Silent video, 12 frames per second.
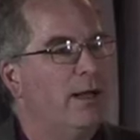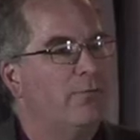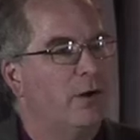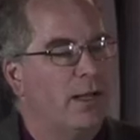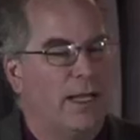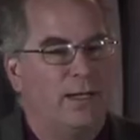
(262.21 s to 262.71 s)

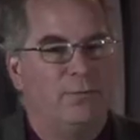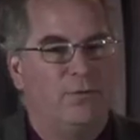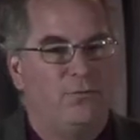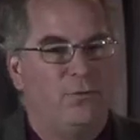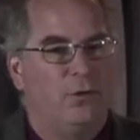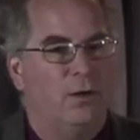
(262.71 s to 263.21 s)
ever had
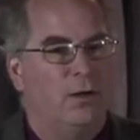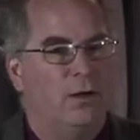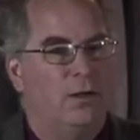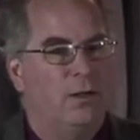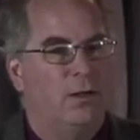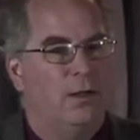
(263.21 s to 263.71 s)
before.
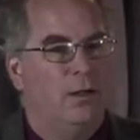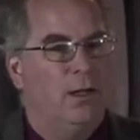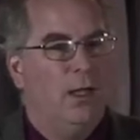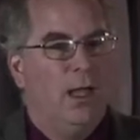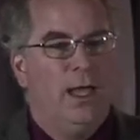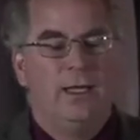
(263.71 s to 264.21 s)

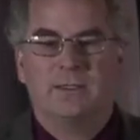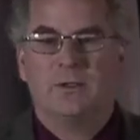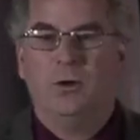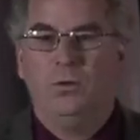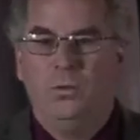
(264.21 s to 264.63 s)
And so it